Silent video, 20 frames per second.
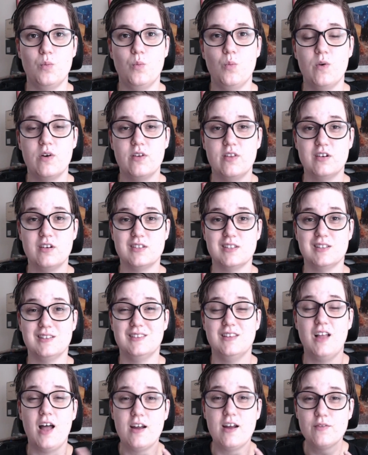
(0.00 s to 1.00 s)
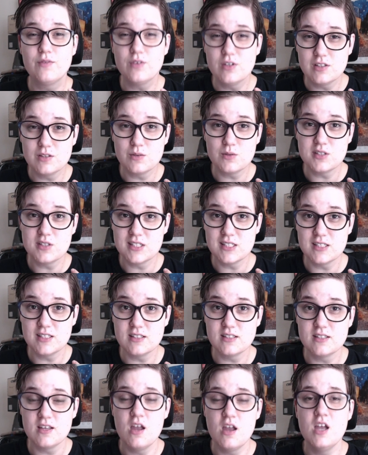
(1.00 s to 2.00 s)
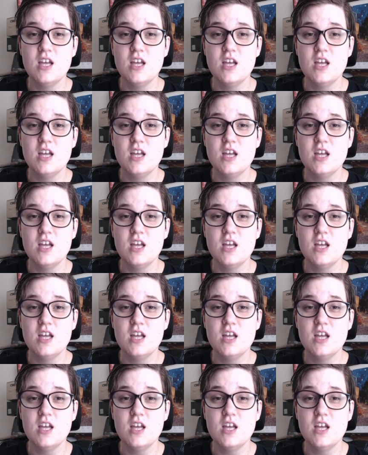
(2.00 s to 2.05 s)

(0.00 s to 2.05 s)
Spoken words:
where there's a lot of resources,